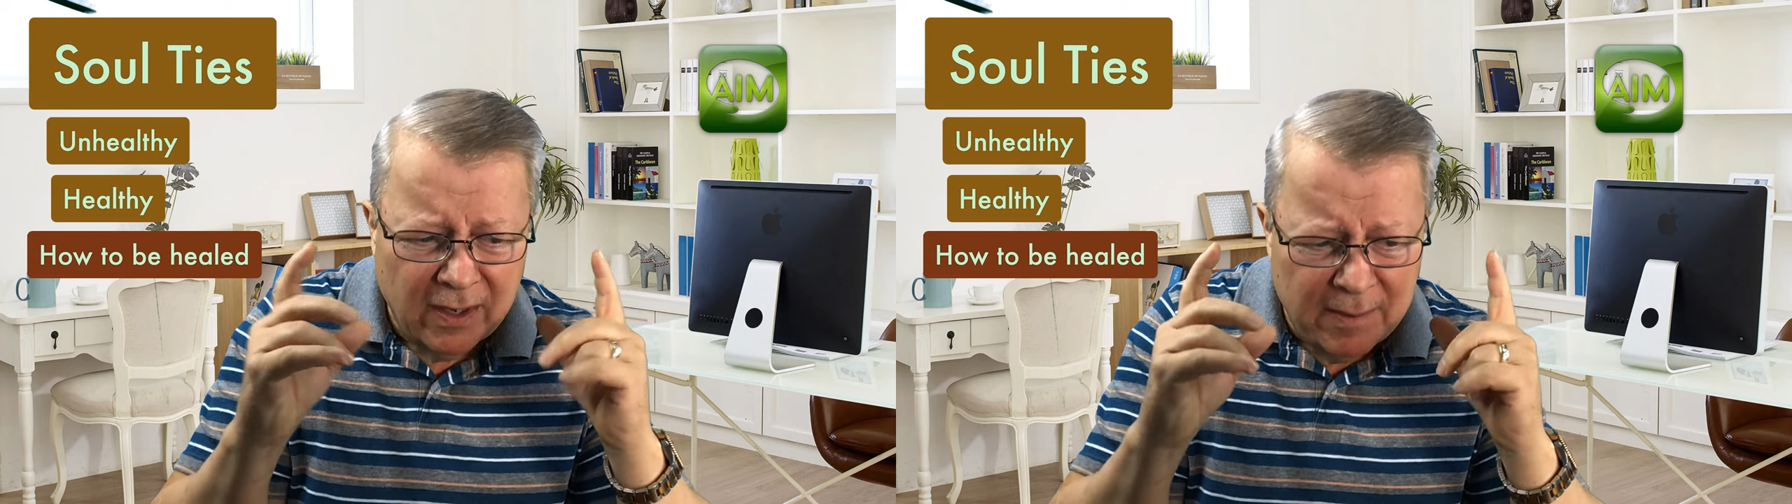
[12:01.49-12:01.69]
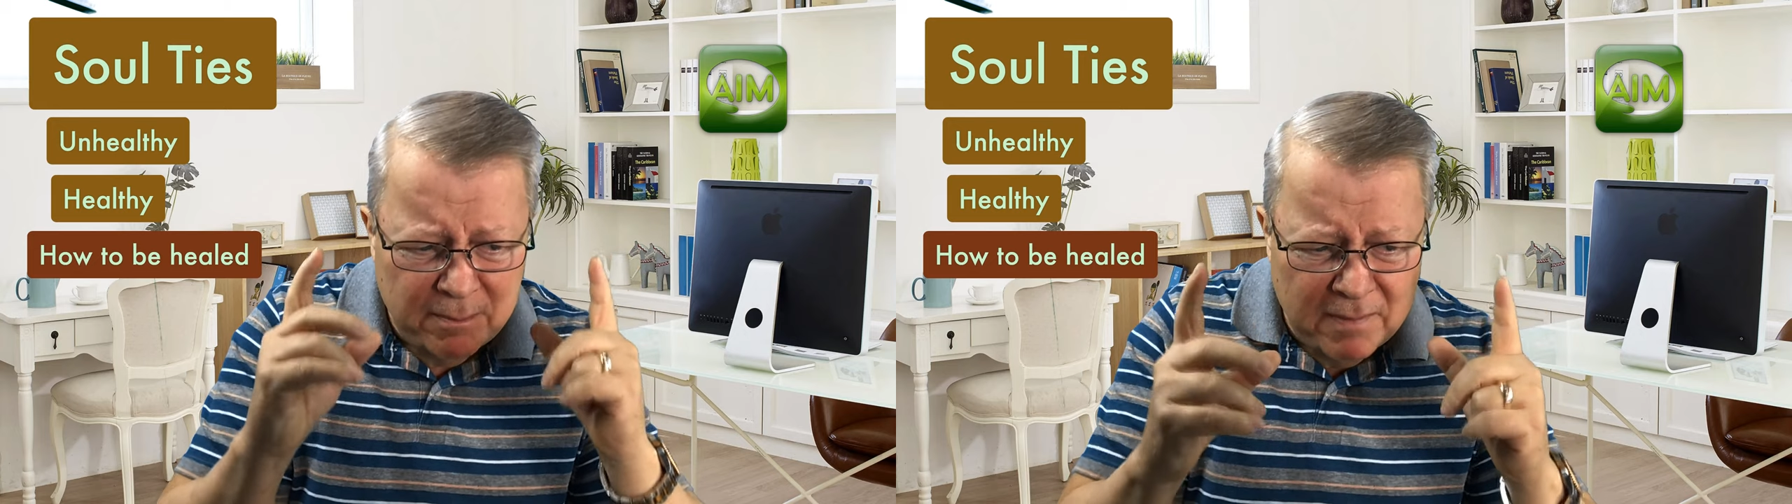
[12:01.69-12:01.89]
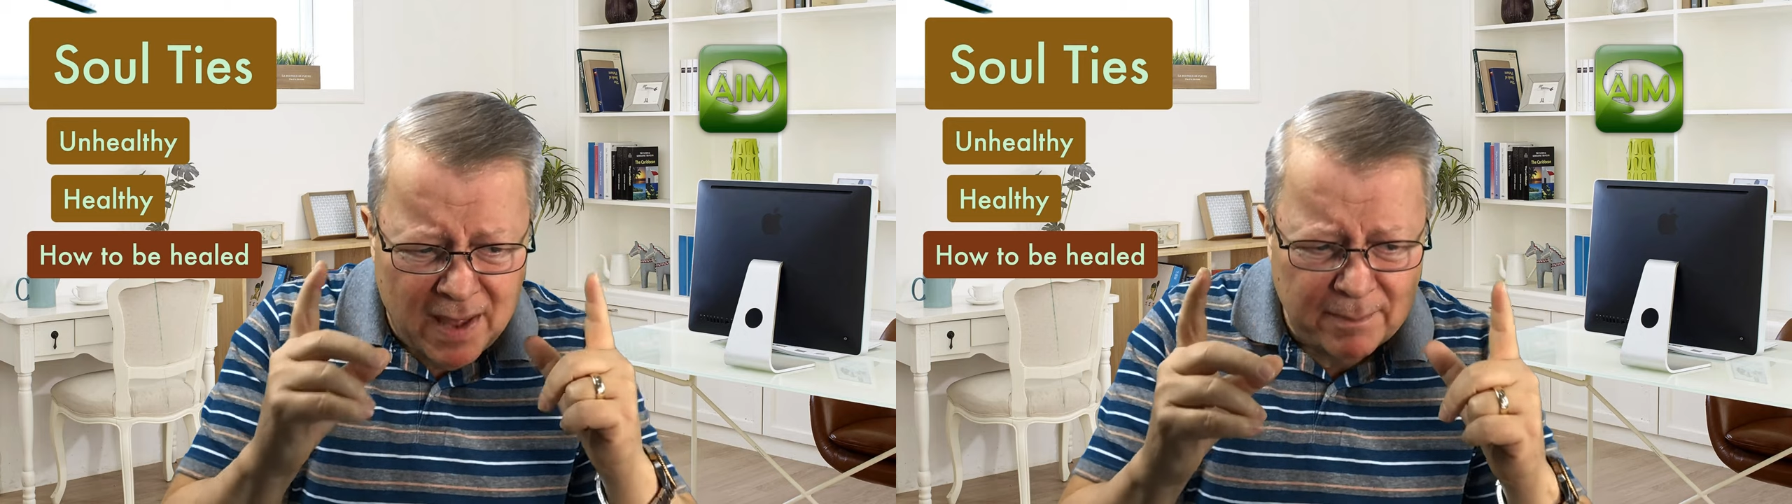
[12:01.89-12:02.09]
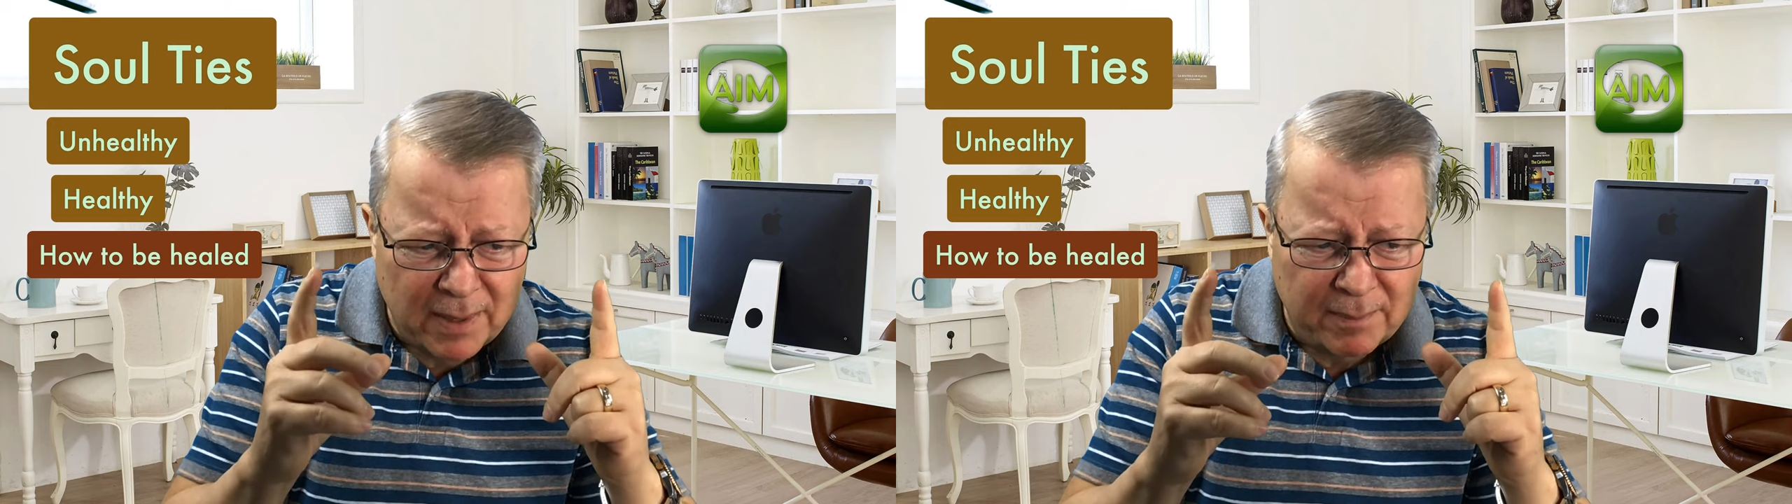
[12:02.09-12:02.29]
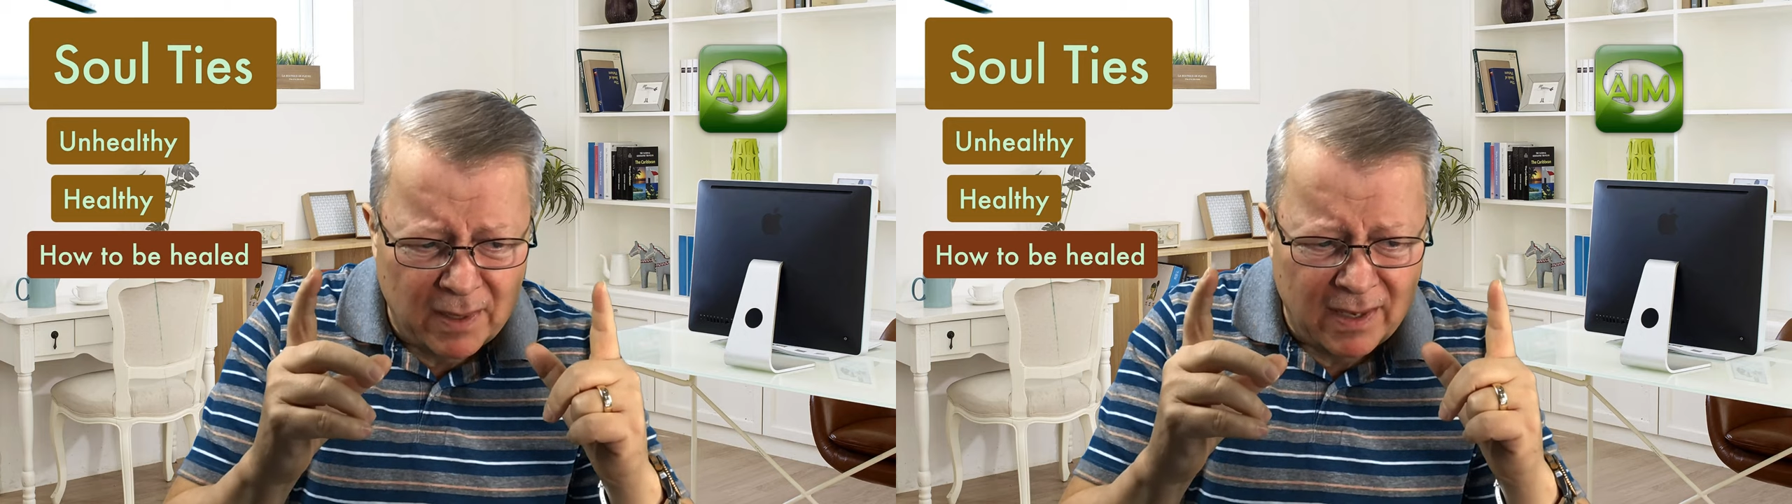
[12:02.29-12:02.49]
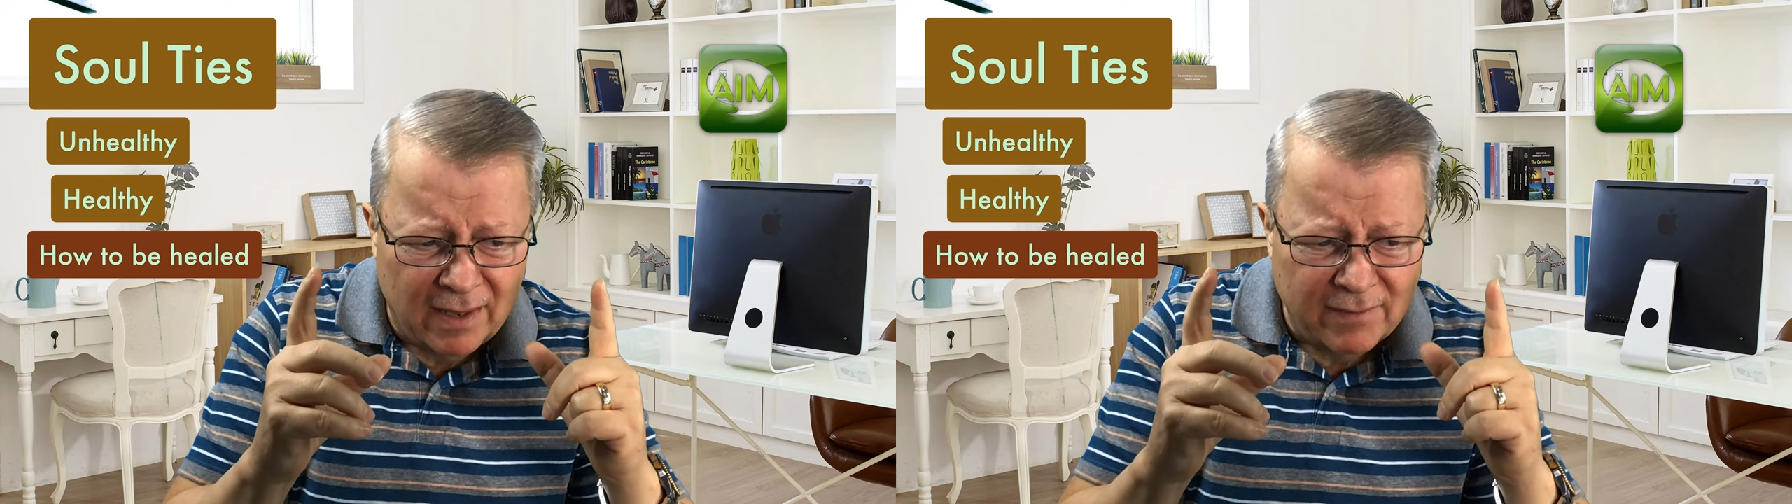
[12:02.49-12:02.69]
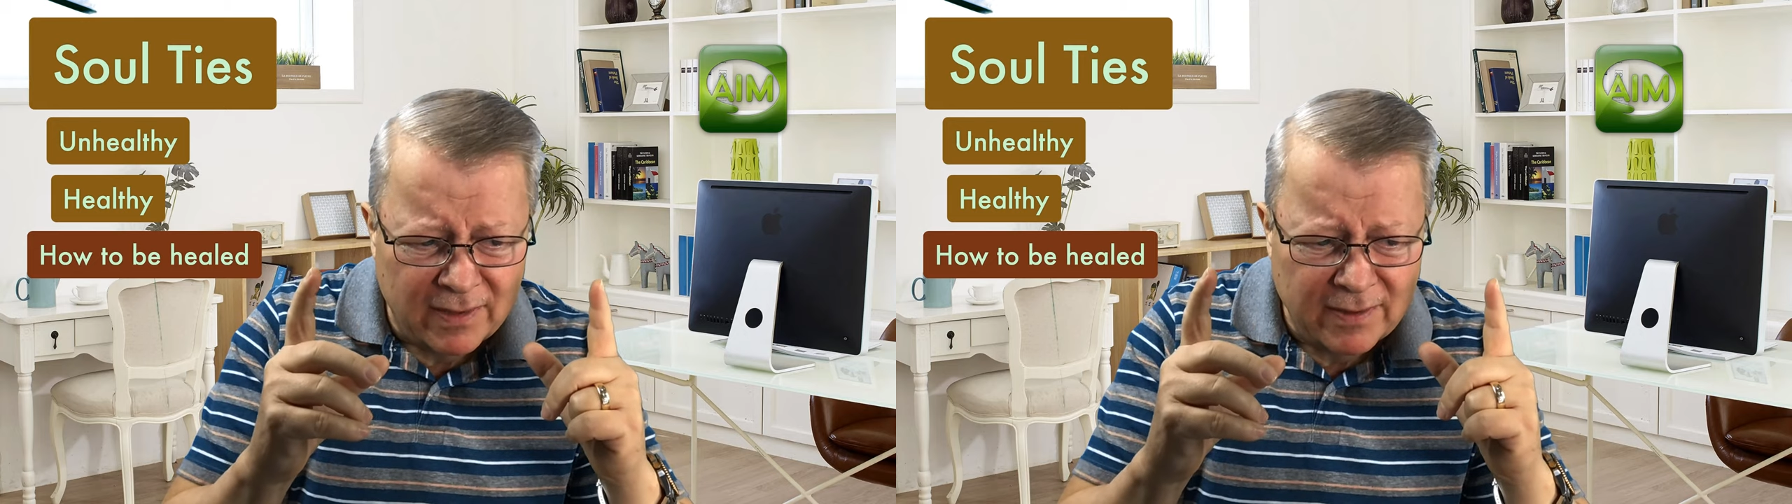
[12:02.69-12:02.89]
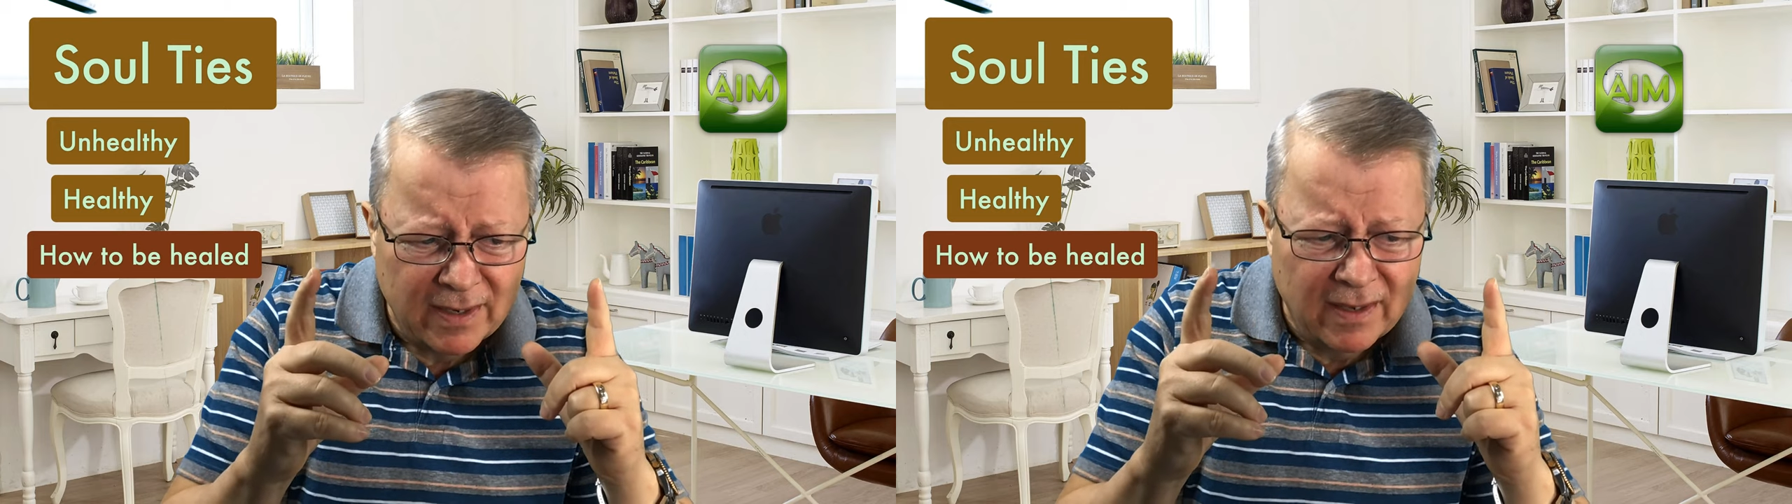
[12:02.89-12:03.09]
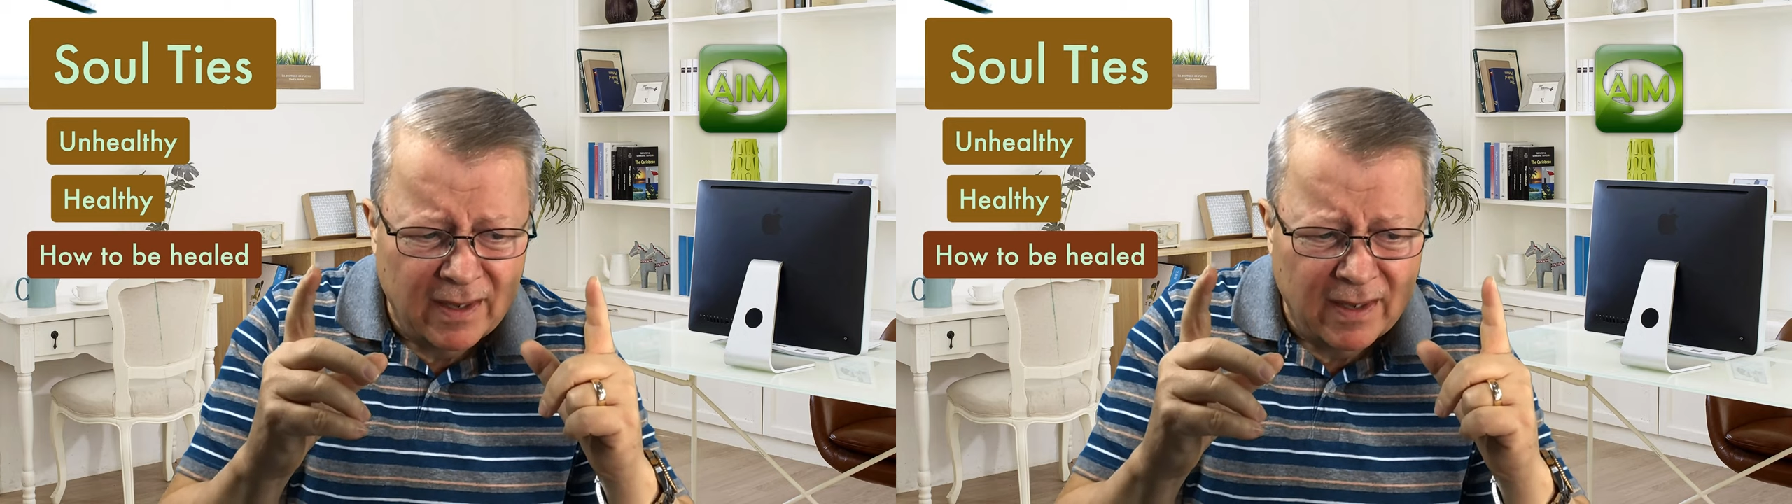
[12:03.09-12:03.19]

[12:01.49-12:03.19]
Remember, beloved,